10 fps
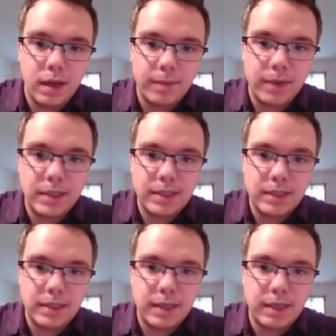I'm going to
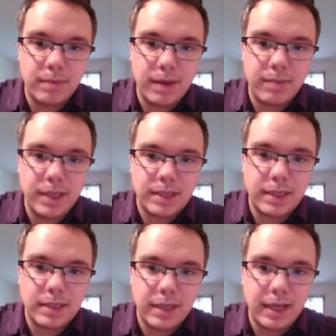keep my base
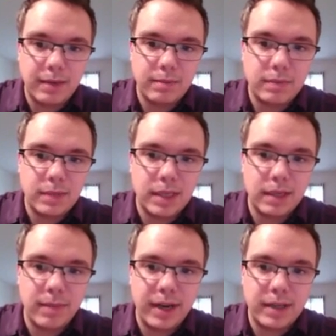the same,
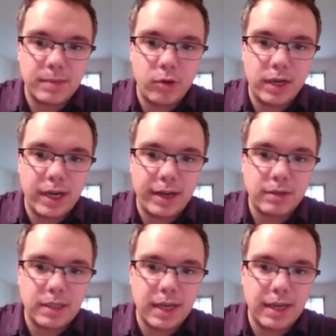take my exponent
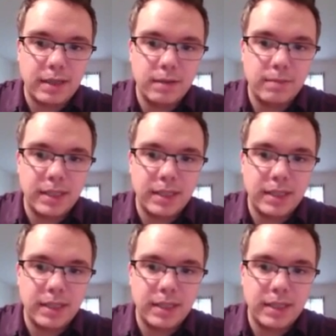outside,